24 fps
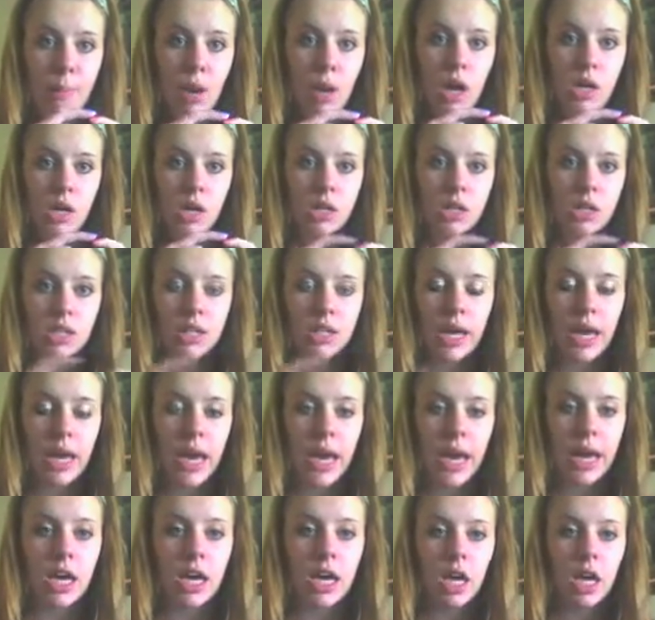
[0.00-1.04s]
box kind
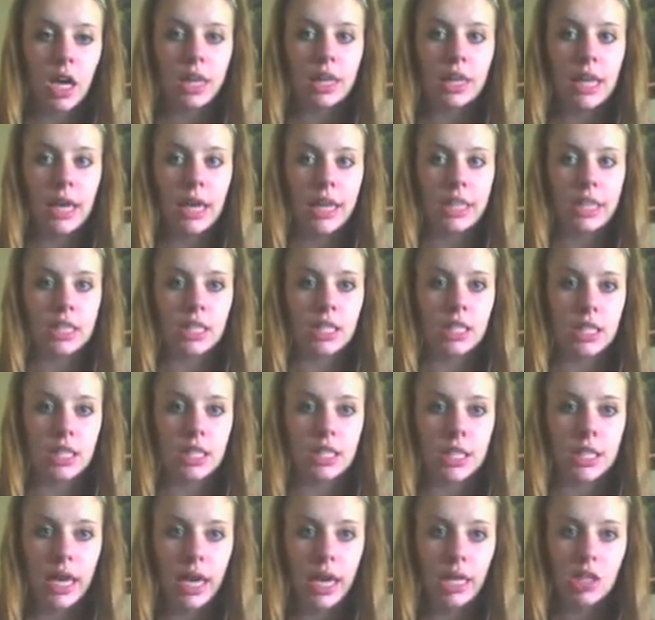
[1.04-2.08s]
of icon thing, and it's going
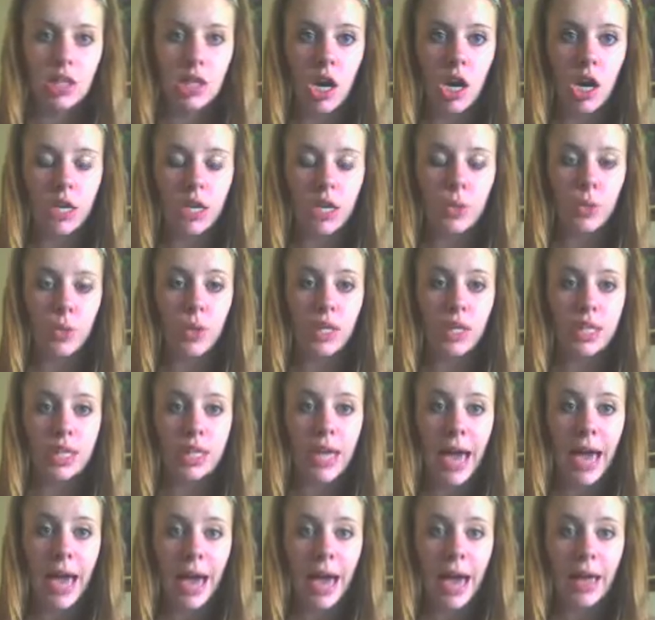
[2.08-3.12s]
to say Target
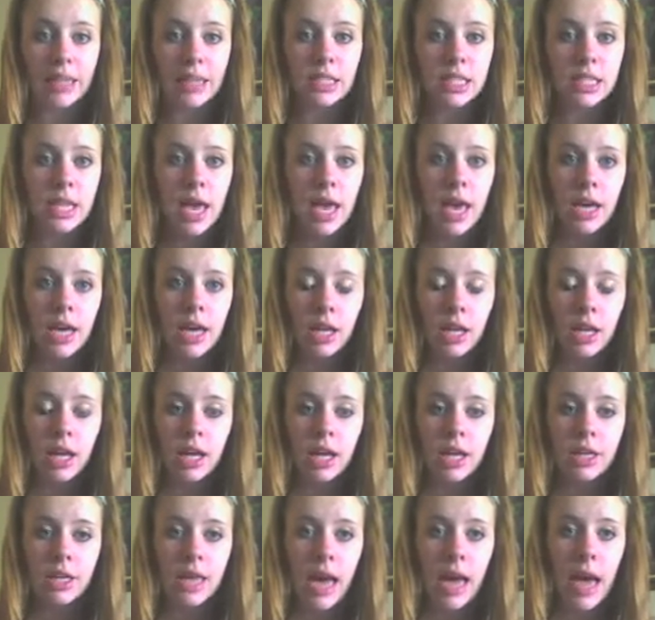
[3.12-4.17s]
Weekly Ads.
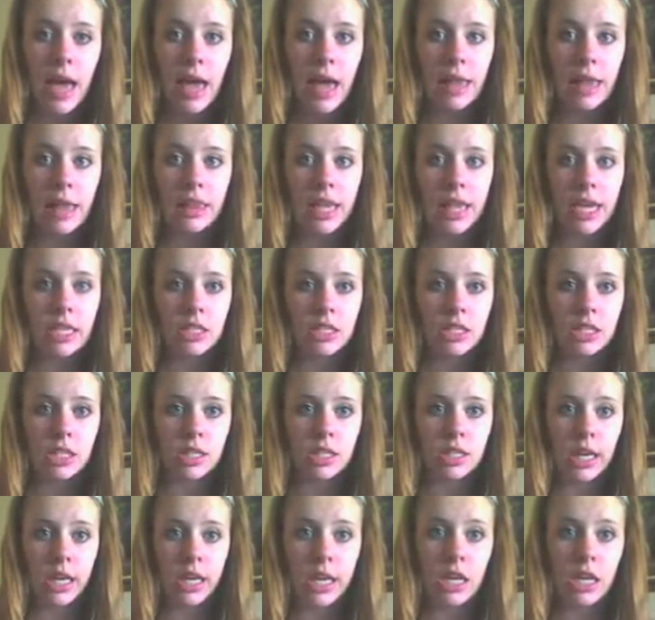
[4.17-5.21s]
Click on that, and then it's
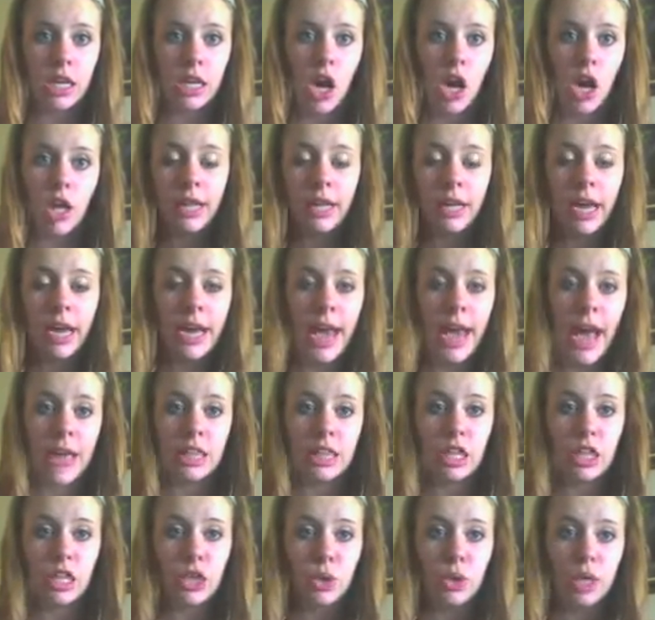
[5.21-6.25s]
just like an online
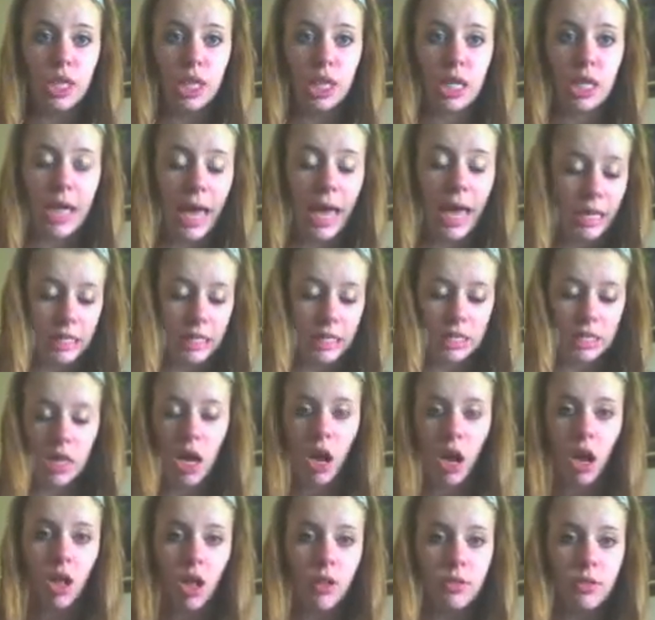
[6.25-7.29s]
ad that you can look at. It's
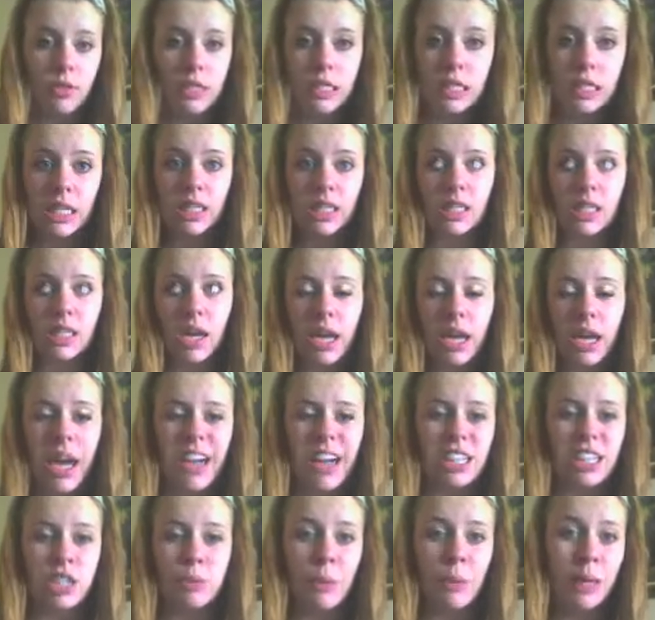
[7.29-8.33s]
got all of these things on it.
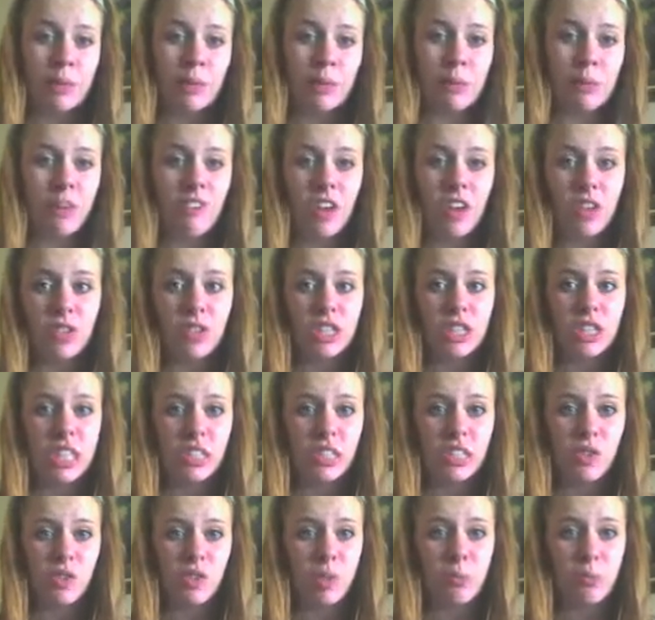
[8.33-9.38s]
I just picked my favorite
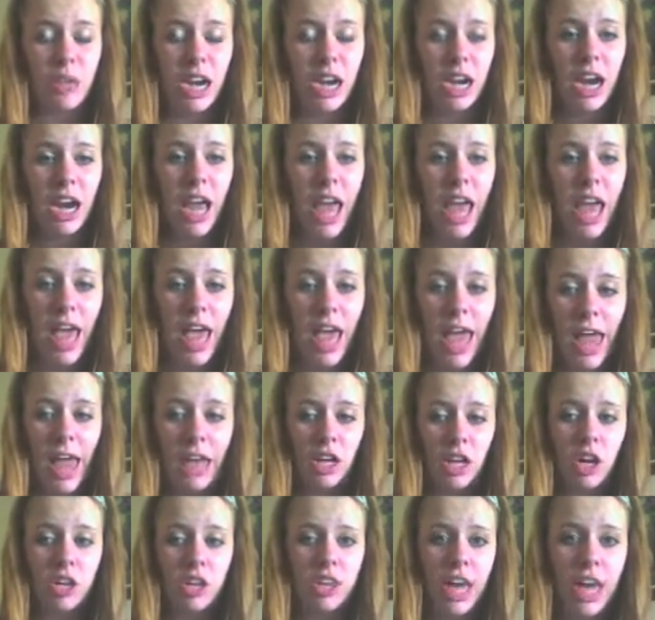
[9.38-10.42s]
thing from there
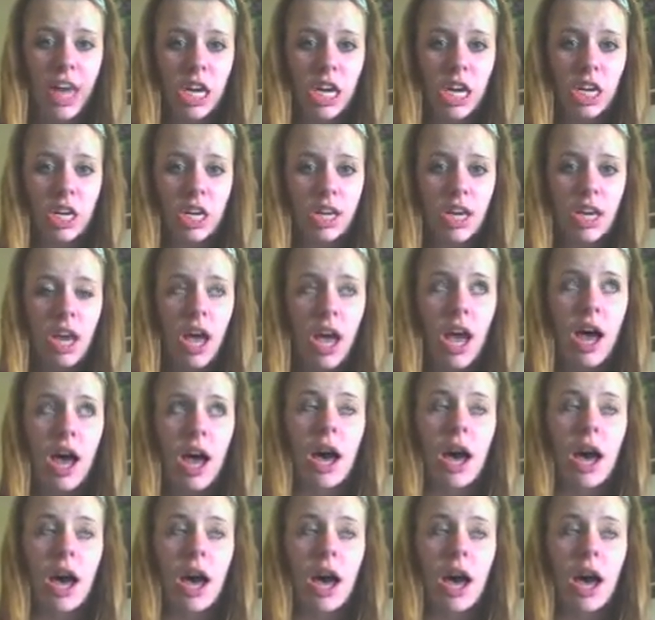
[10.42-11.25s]
and called that good.